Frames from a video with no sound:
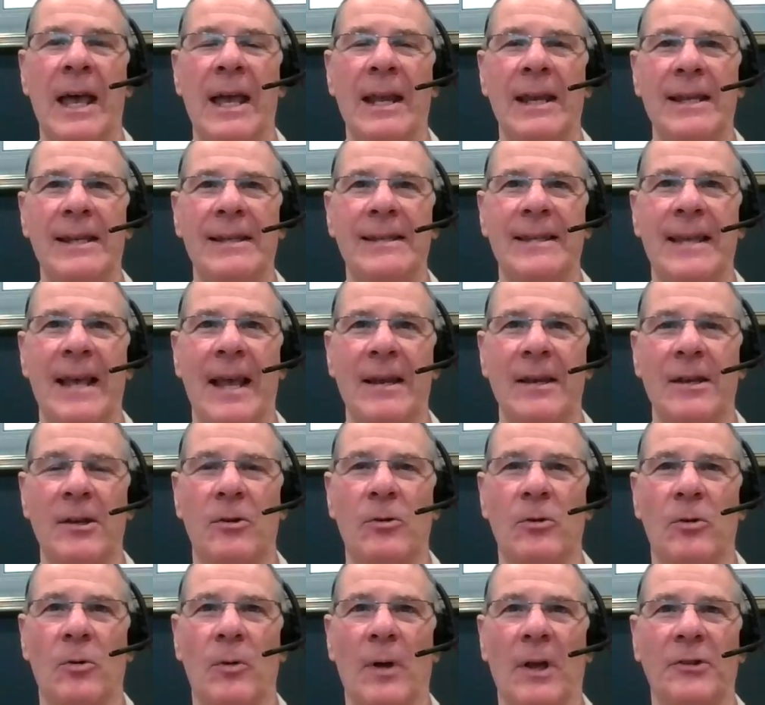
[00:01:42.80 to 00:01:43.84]
any
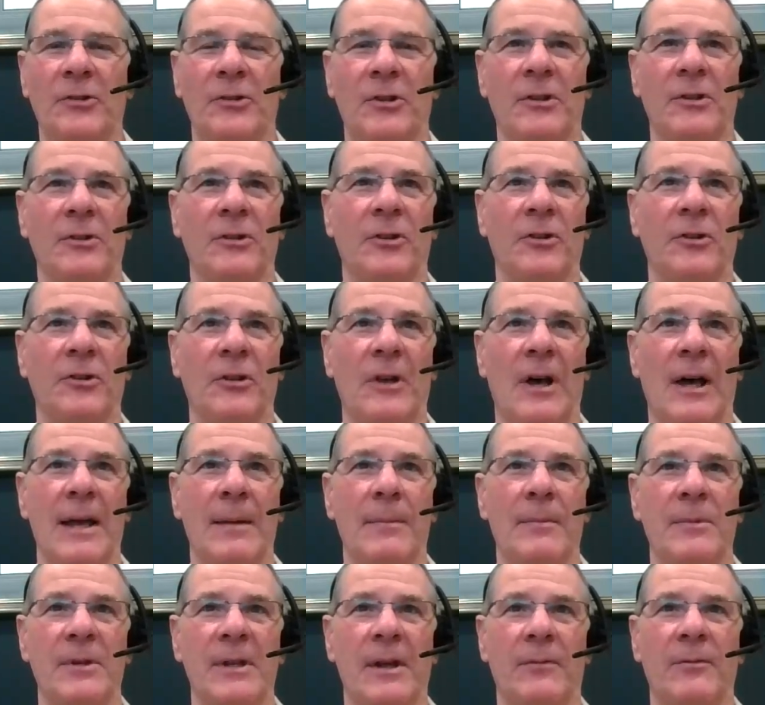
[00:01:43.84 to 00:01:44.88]
technical questions, as I
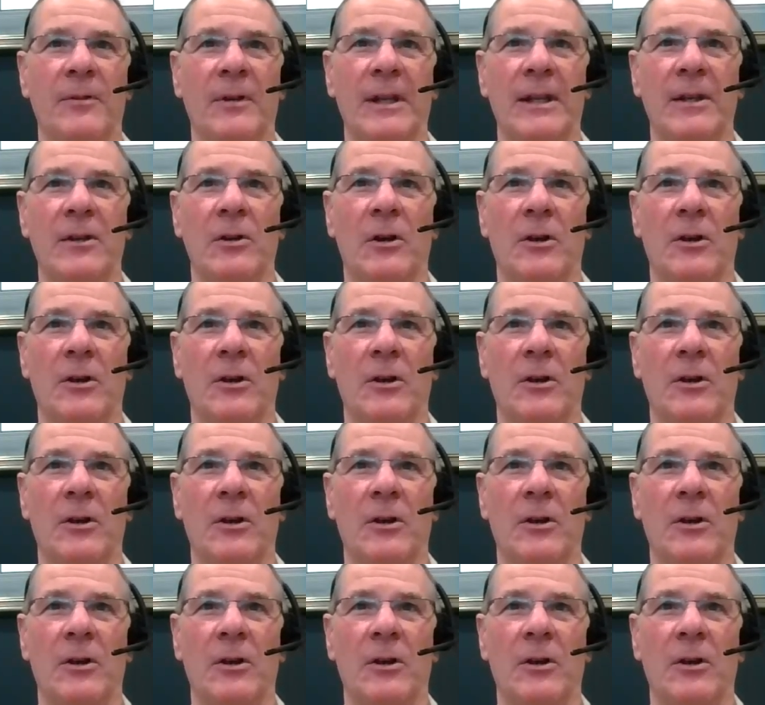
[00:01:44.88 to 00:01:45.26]
am definitely